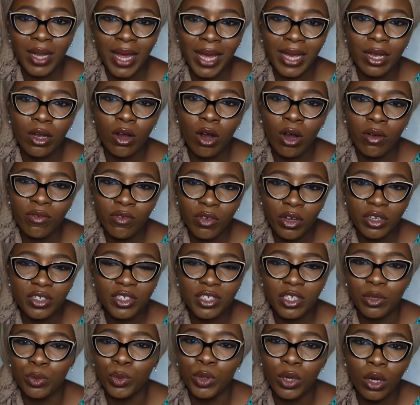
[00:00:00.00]
like
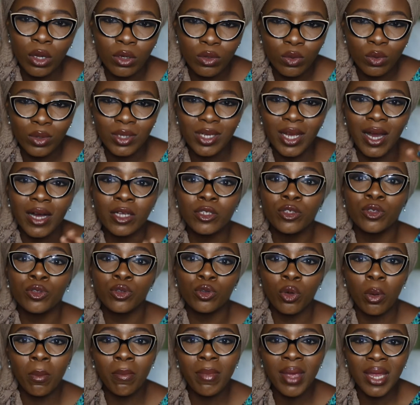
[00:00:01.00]
obviously we all know there are
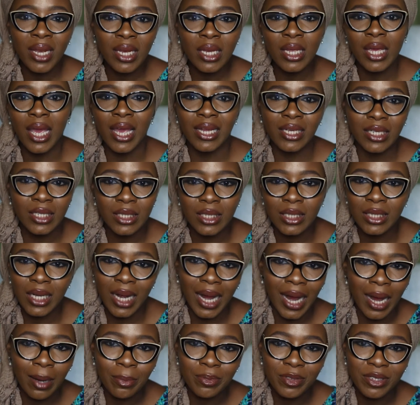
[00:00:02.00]
so many editing
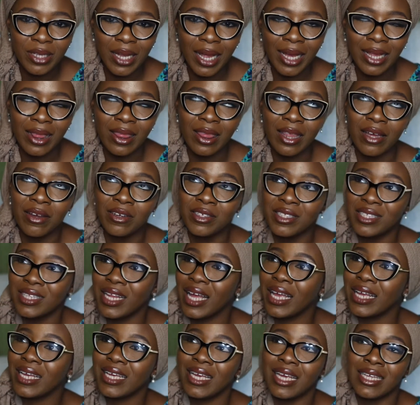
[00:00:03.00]
apps. Like there is
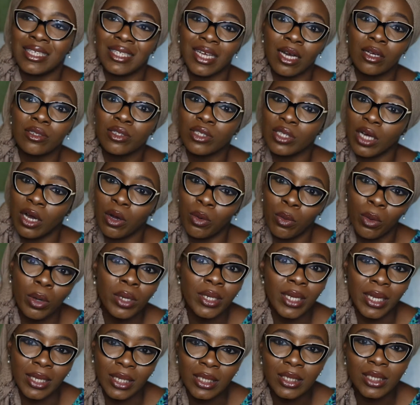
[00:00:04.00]
like
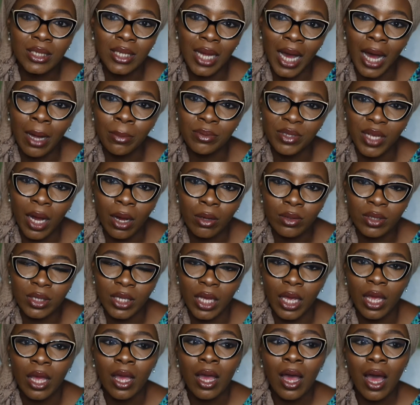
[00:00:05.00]
1001 editing apps out
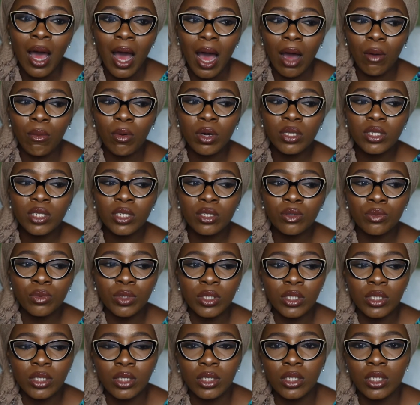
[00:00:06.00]
there. And one thing
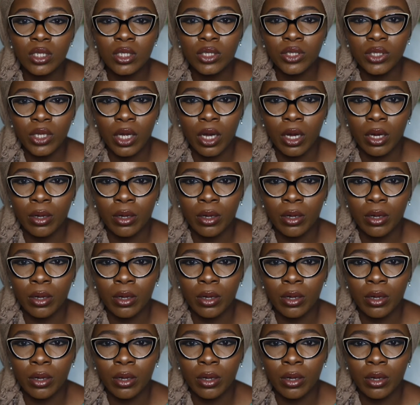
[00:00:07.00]
with this